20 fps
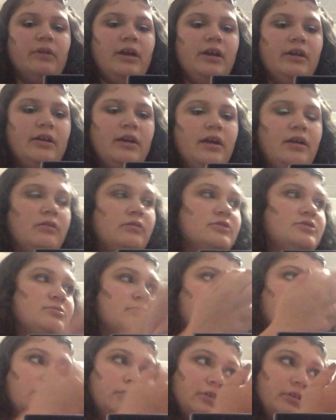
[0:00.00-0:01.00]
rain now. It's
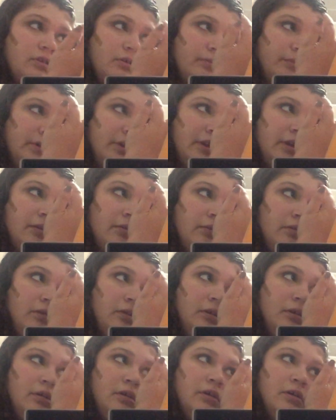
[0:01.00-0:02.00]
really coming down.
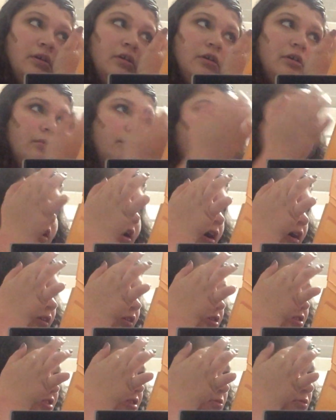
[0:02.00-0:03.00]
But yeah,
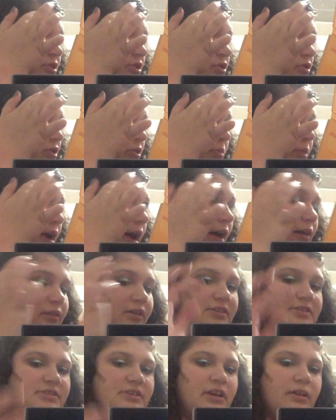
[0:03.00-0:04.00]
there's some new
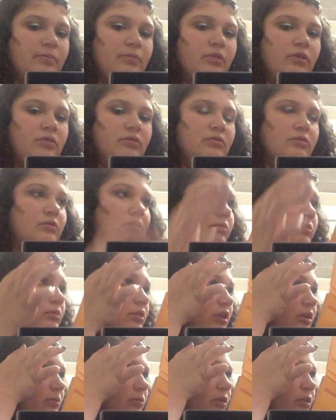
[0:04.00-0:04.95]
palettes that I'm really